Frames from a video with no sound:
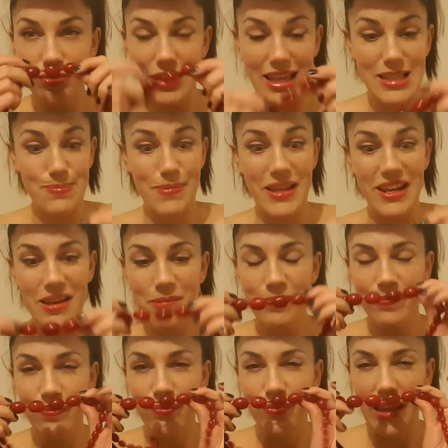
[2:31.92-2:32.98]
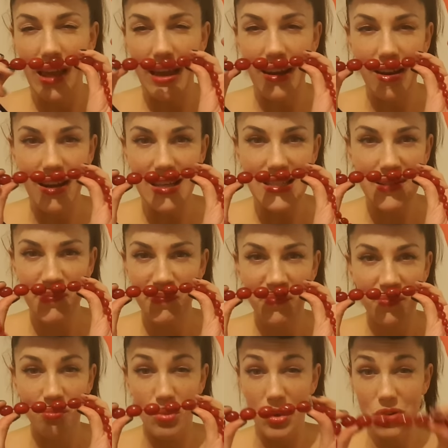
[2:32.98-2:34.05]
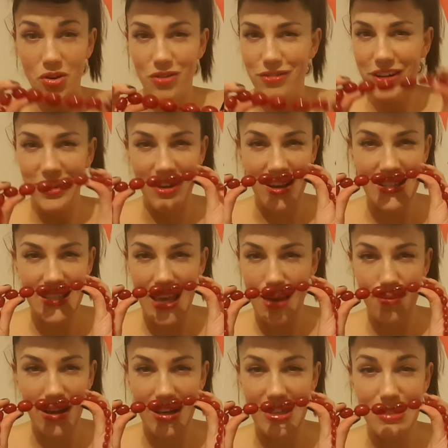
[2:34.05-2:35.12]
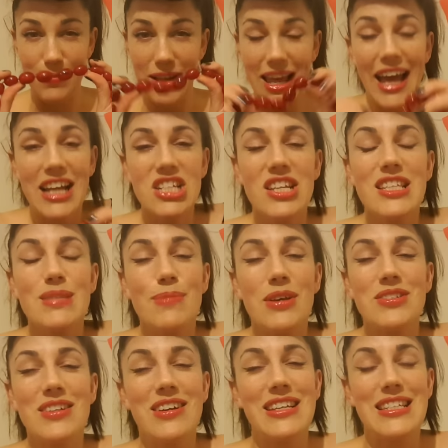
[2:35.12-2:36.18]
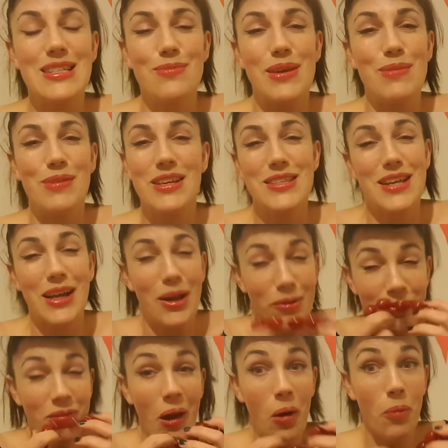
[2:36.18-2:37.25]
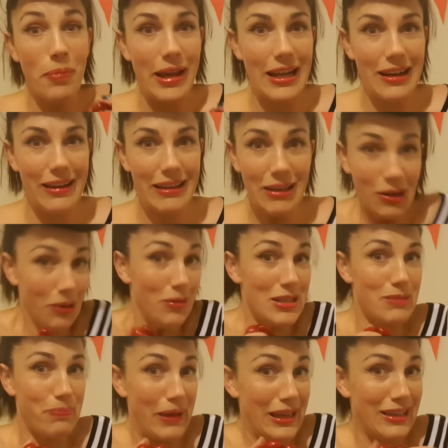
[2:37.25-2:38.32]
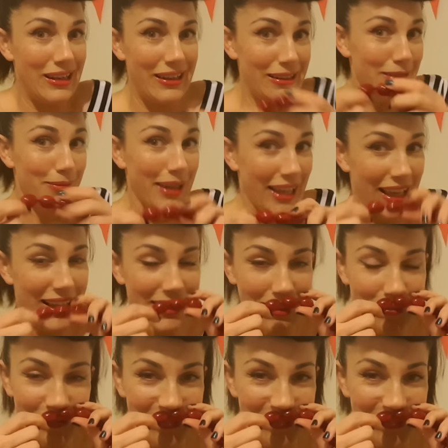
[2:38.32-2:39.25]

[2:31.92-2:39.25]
that's better, a nice, well, not a very nice chemically smell. It actually smells nice to me because I go, oh, Bakelite, oh, it's Bakelite, oh my God.